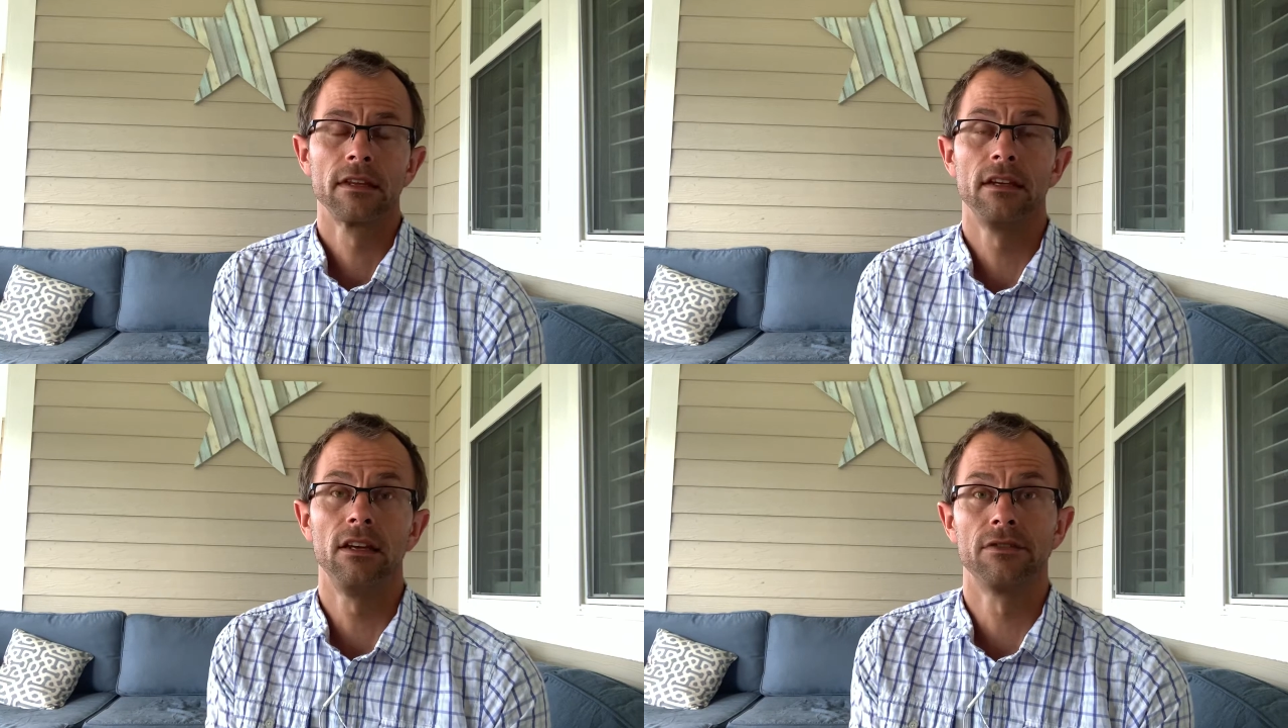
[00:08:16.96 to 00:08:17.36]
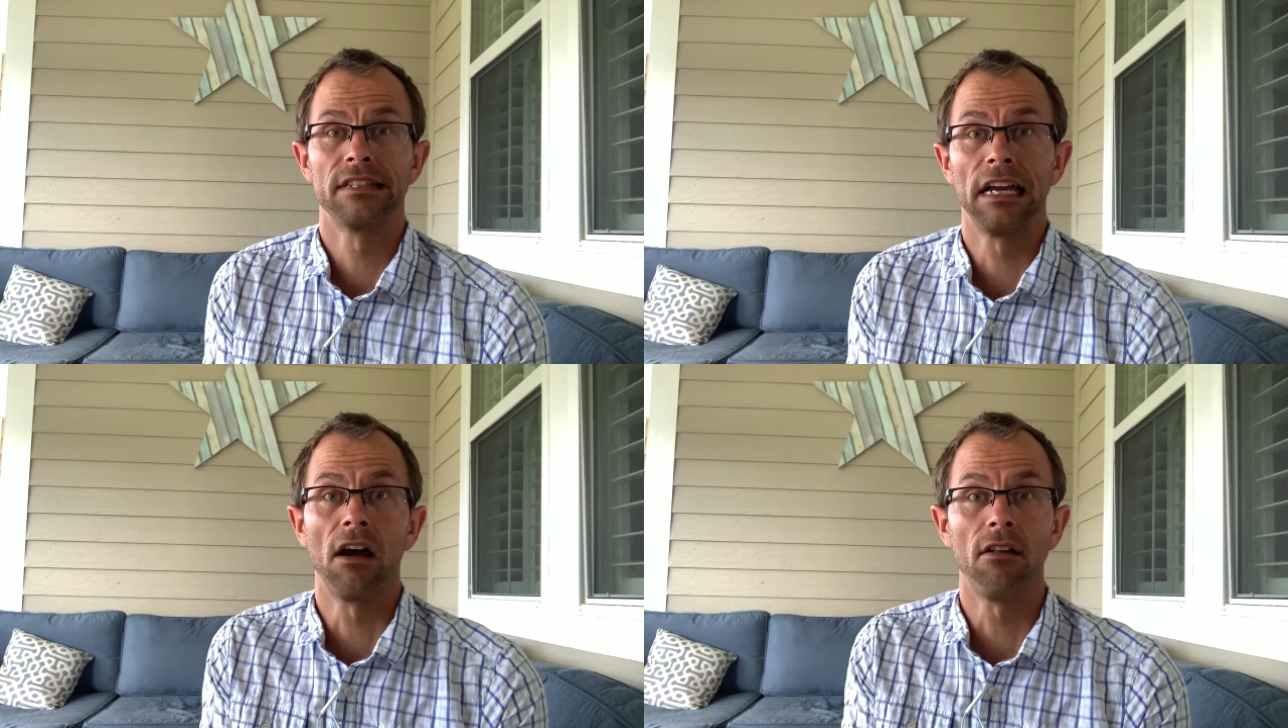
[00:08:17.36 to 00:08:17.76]
you know,
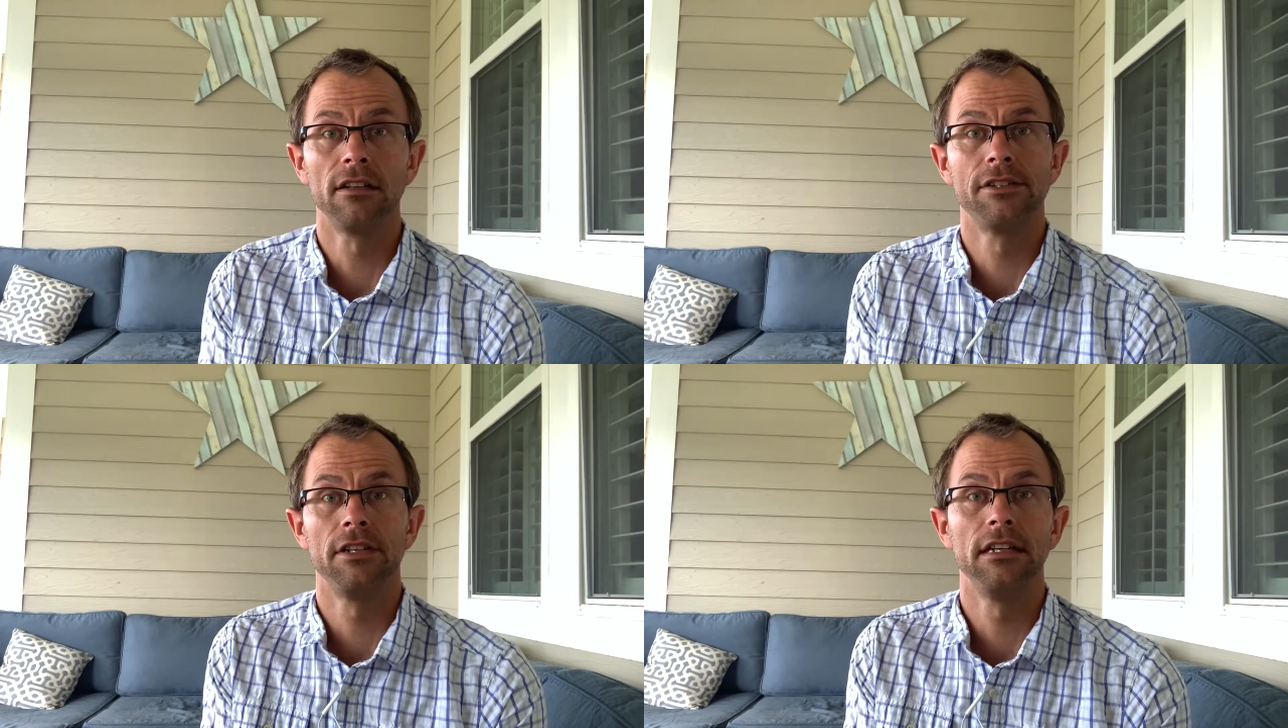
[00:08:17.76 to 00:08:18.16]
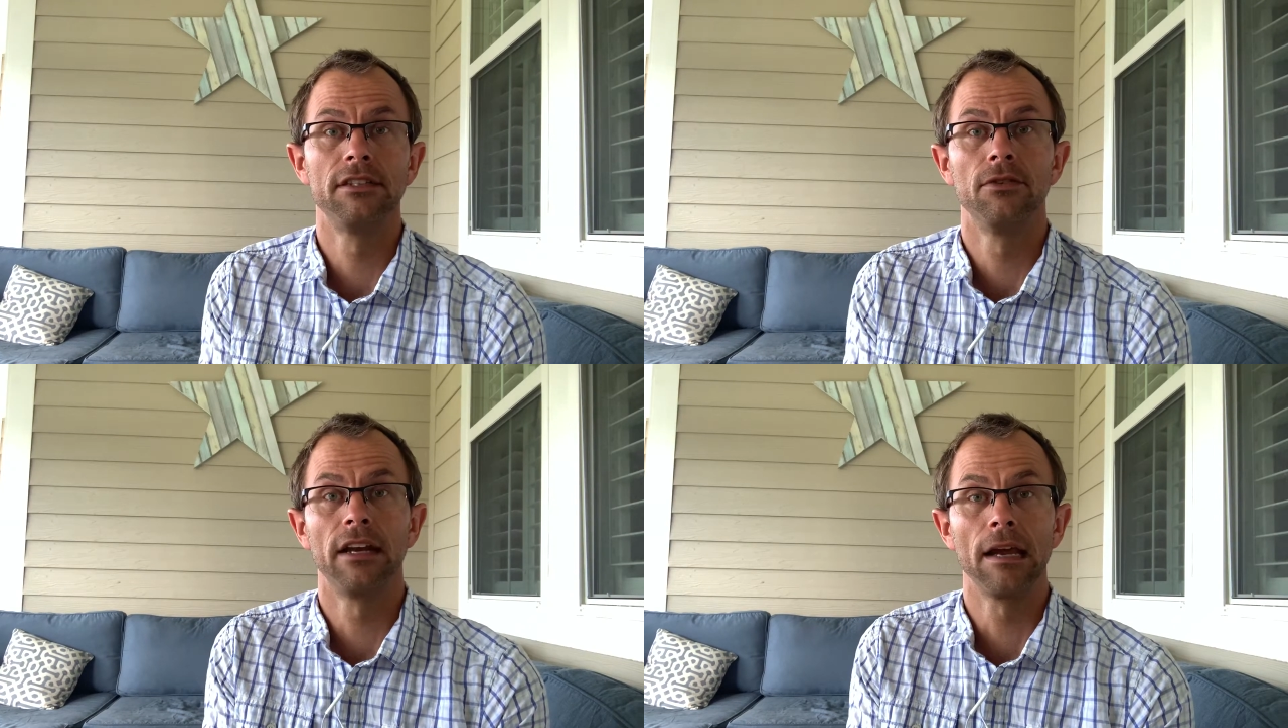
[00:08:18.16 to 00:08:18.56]
psychology
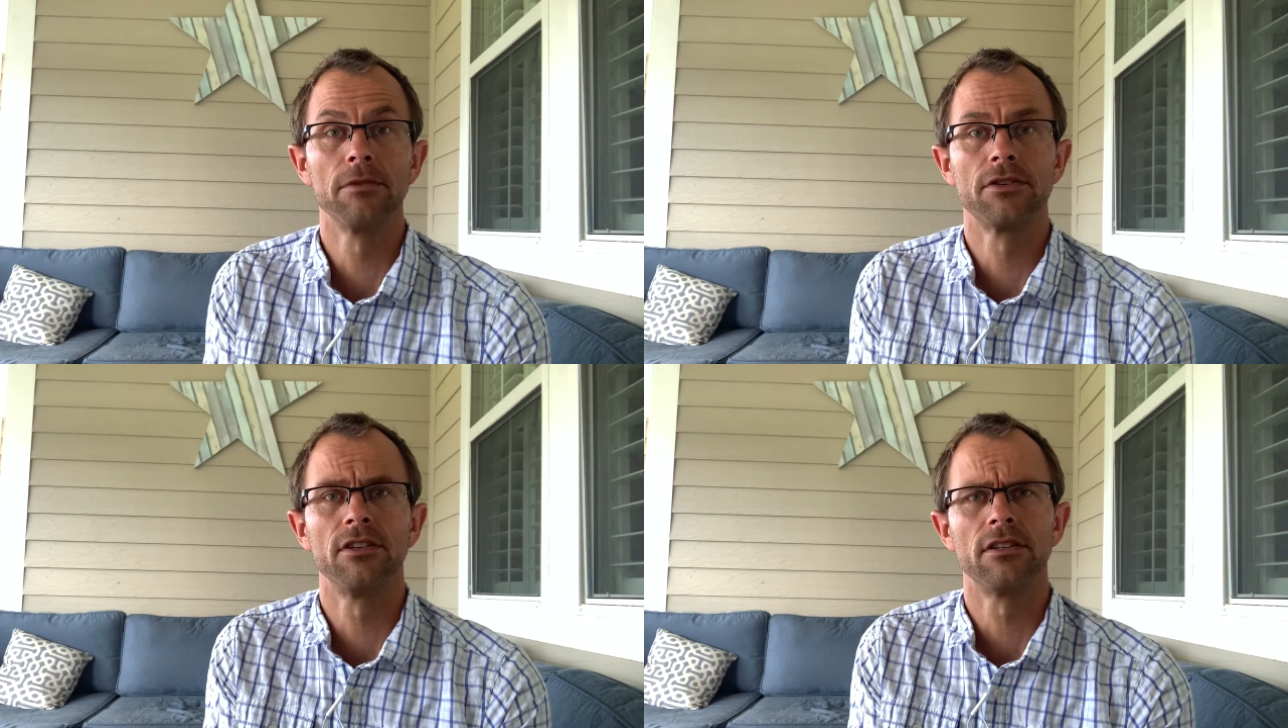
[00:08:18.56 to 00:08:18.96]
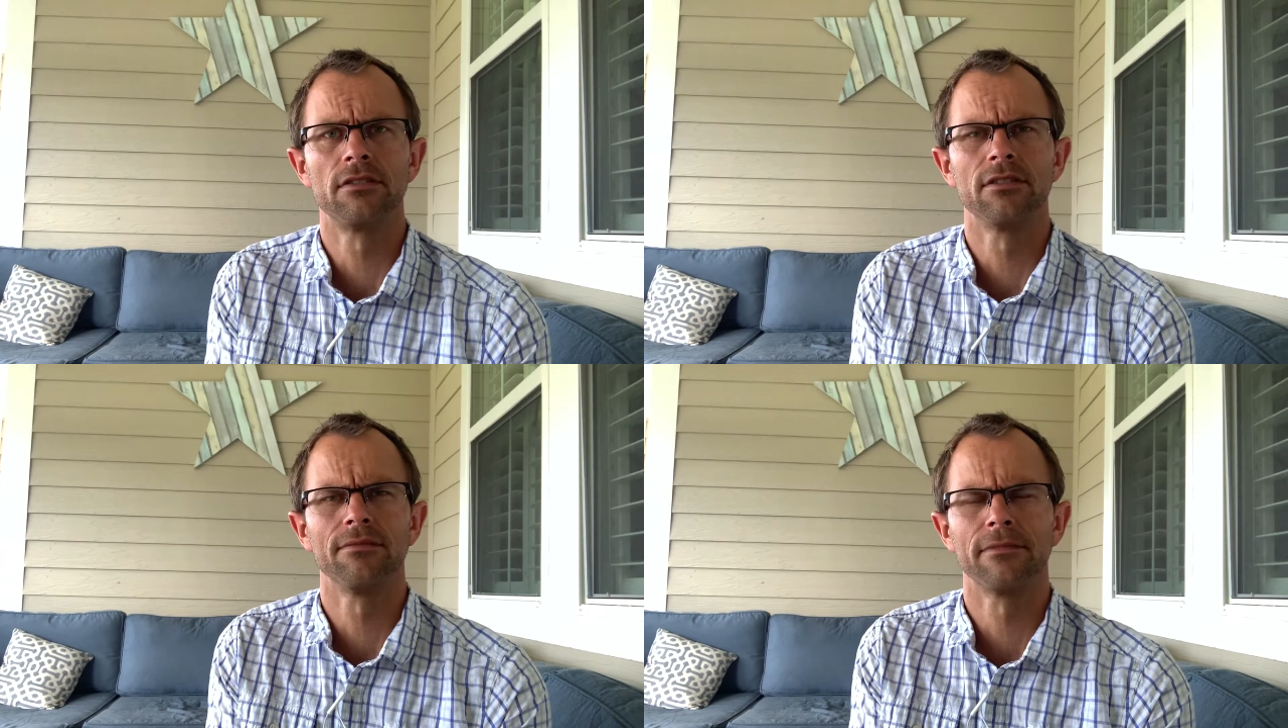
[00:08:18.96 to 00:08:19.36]
to a chemistry journal,